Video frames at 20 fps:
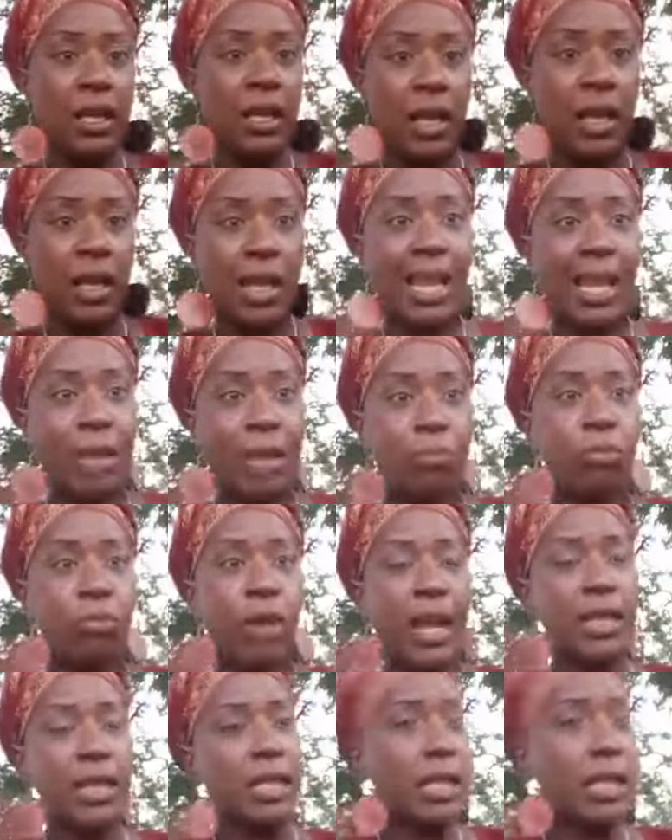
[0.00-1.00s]
a light
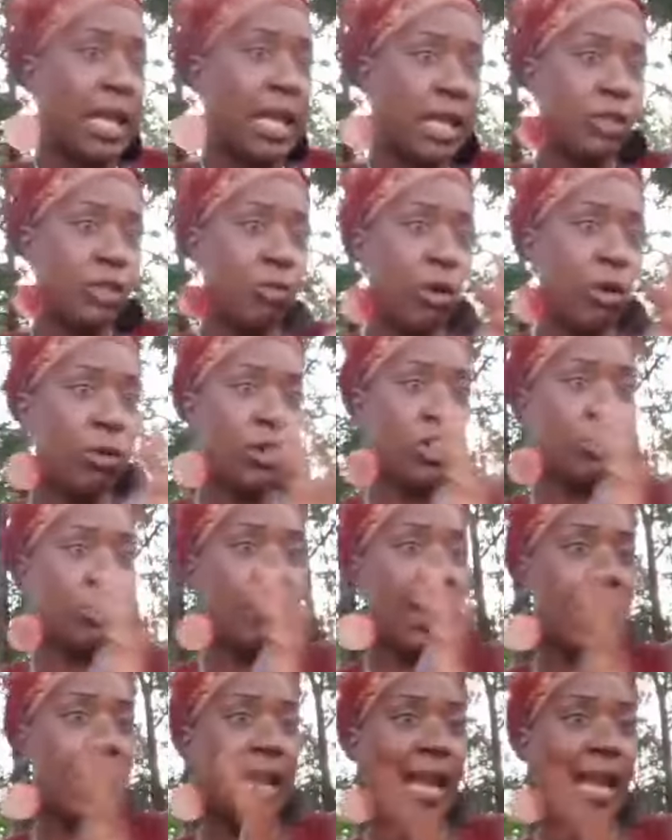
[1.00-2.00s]
bright then the next moment you
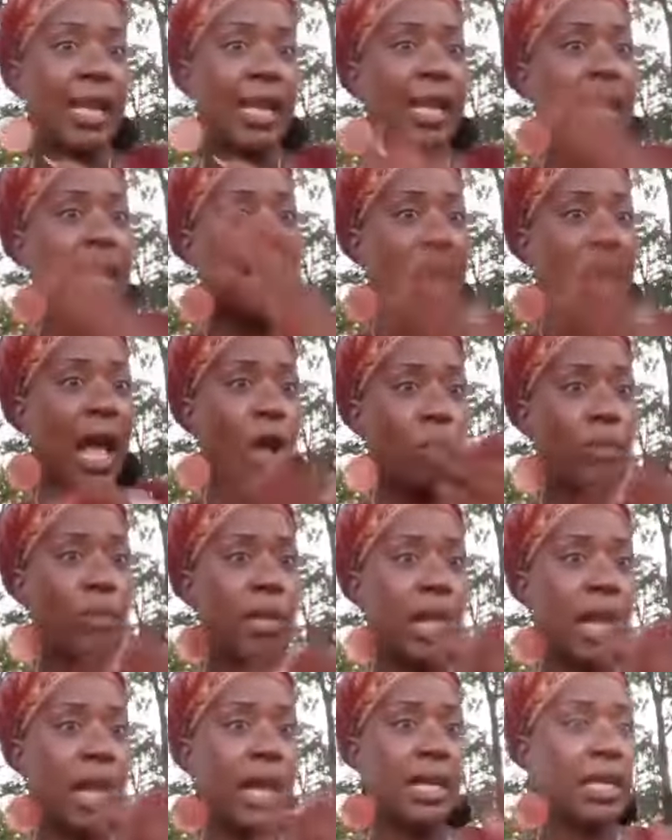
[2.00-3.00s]
might like an
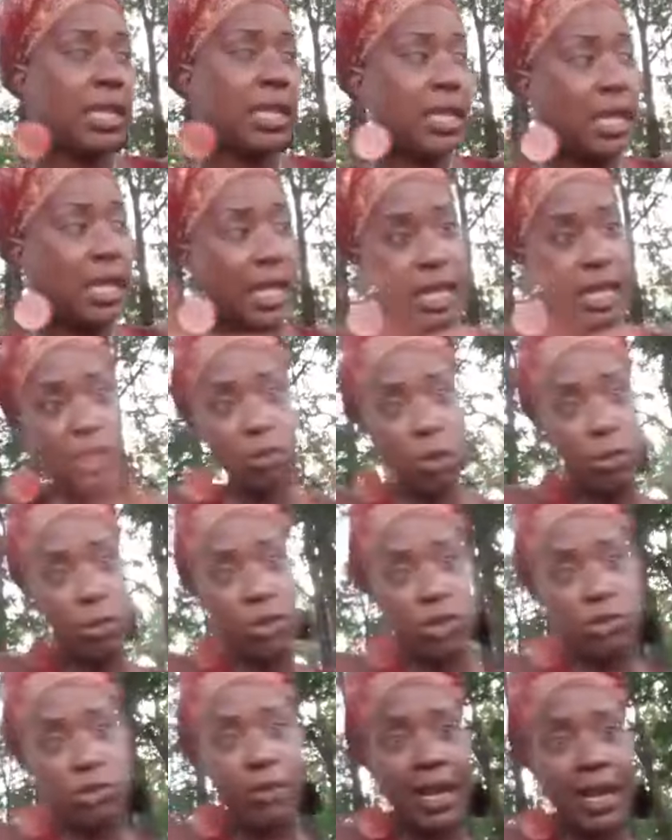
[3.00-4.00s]
albion and then the next
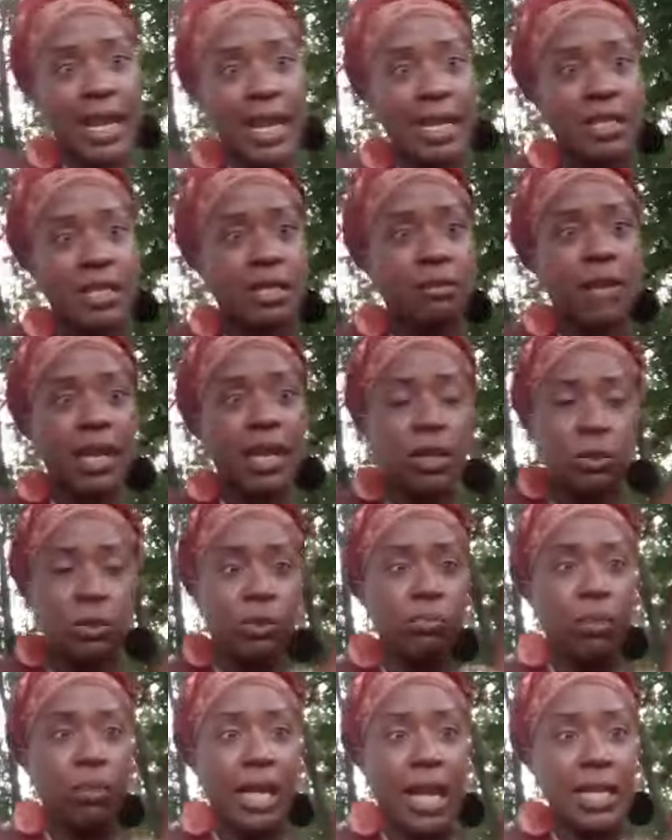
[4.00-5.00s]
moment you might like somebody with
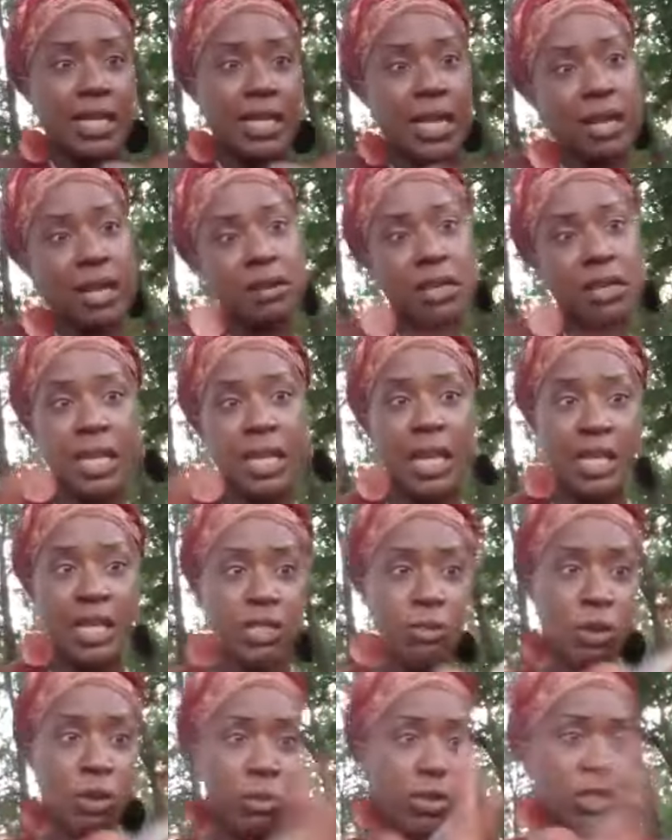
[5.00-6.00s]
blonde hair and then the next
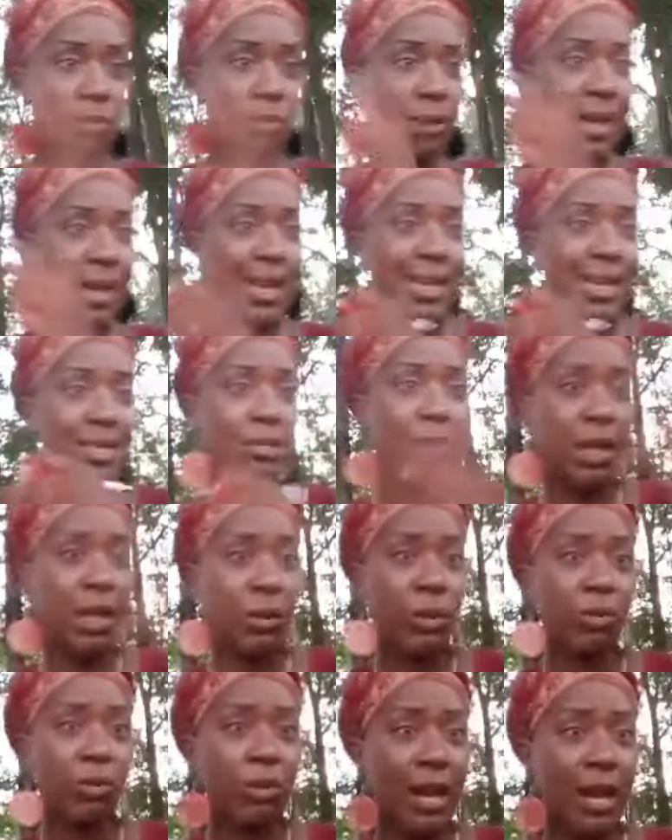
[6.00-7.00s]
moment you might like somebody
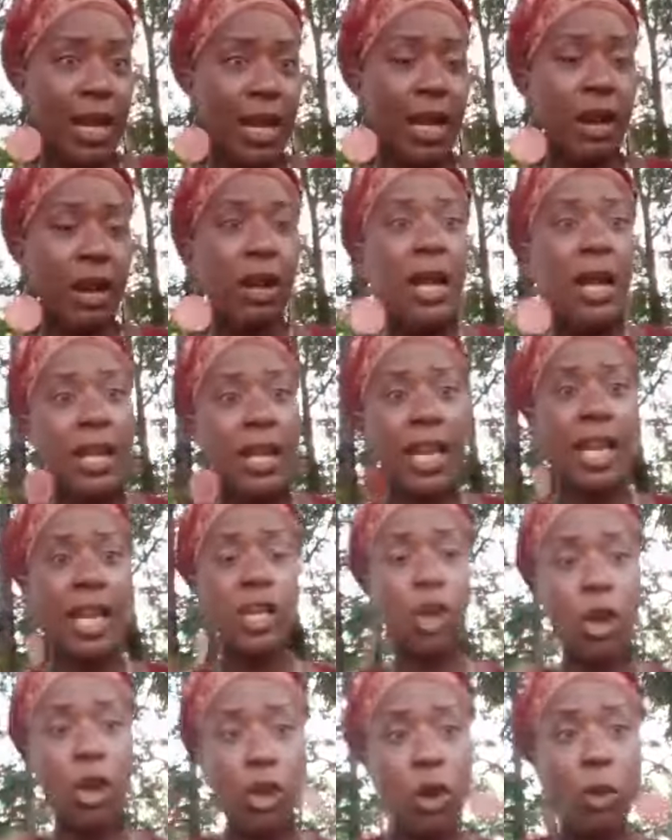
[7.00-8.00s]
with red hair like
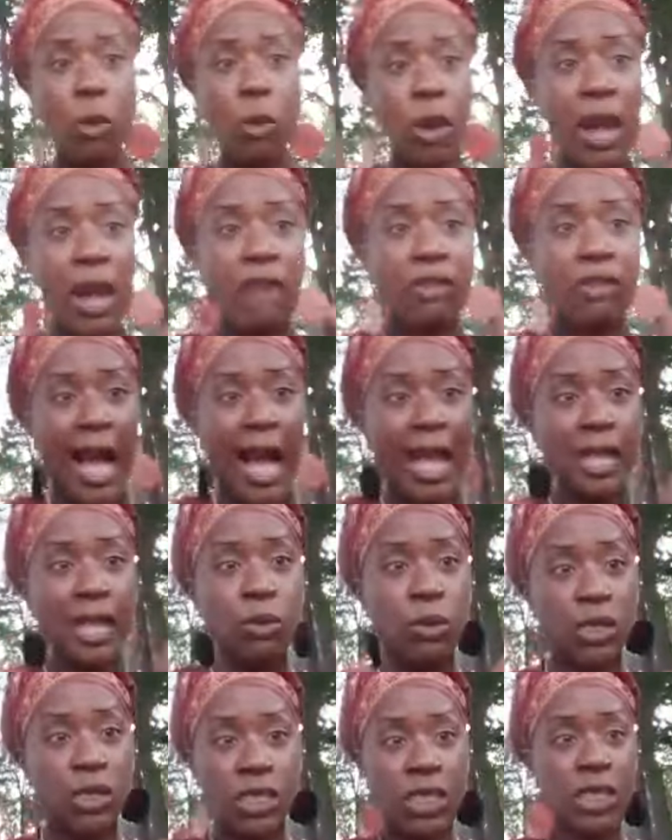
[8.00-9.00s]
y'all go wherever
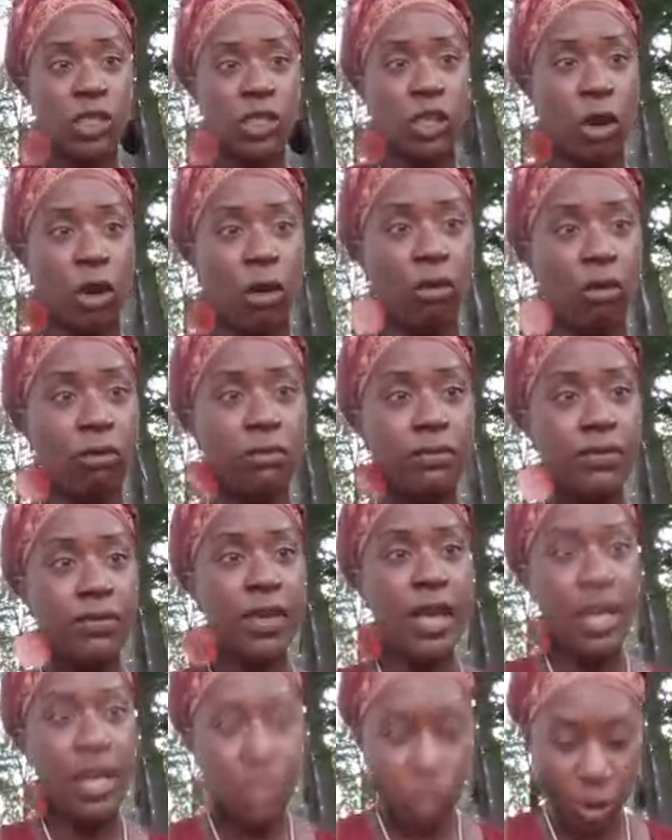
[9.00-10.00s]
hollywood sends y'all
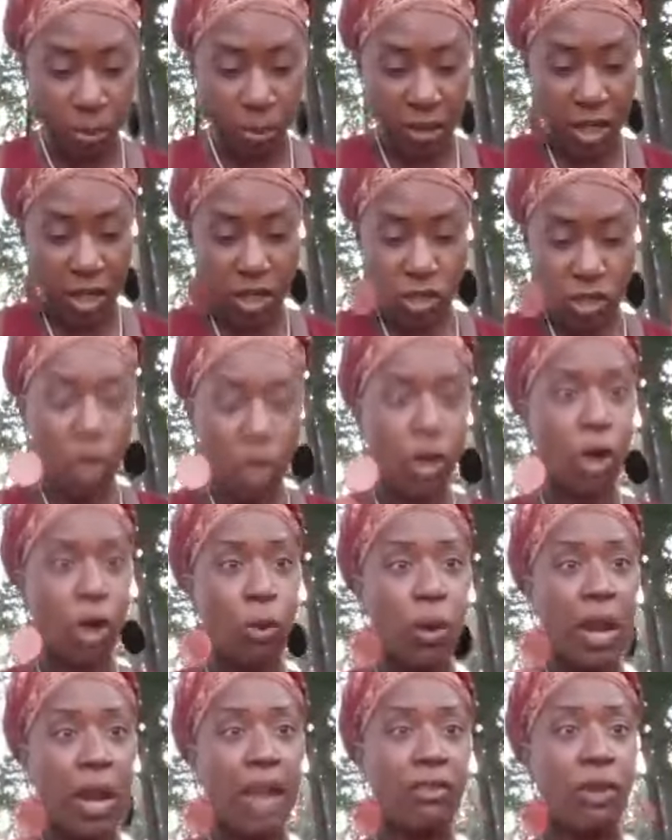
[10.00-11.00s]
so because y'all go
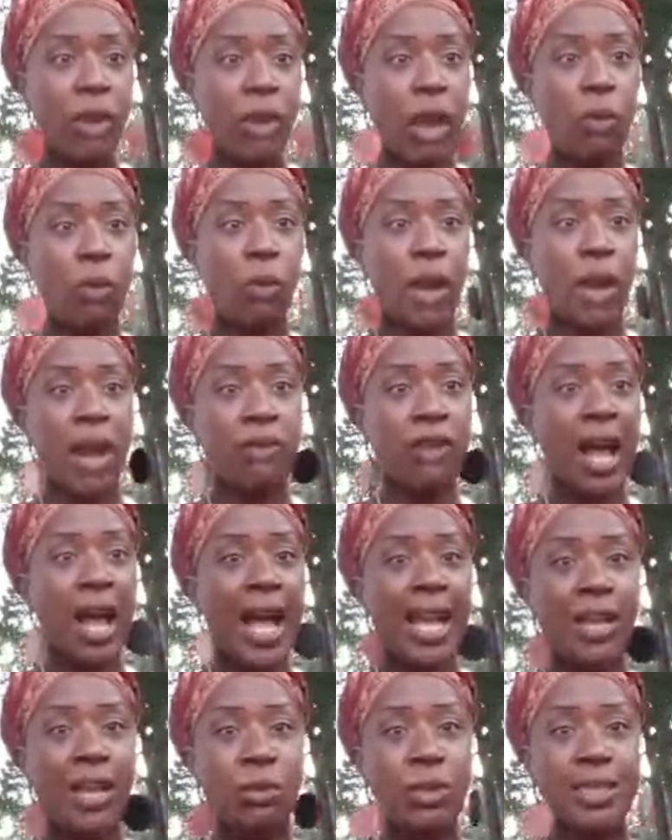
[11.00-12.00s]
wherever wherever
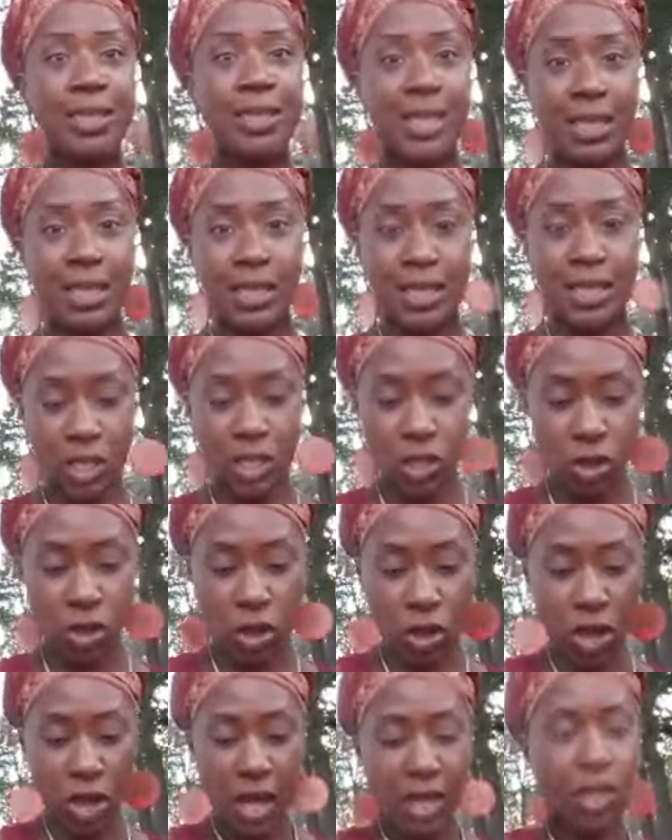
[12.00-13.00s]
hollywood sends y'all
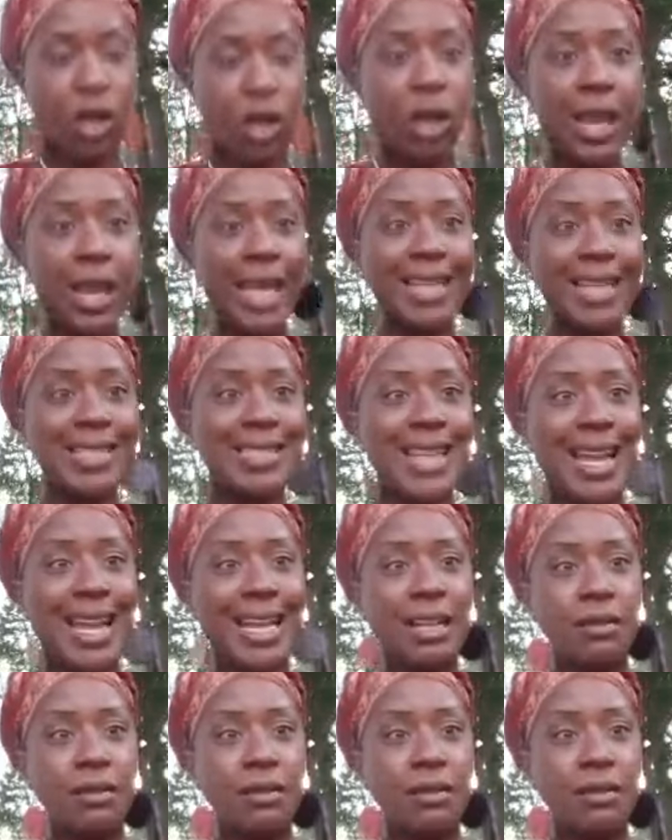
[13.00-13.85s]
y'all like sight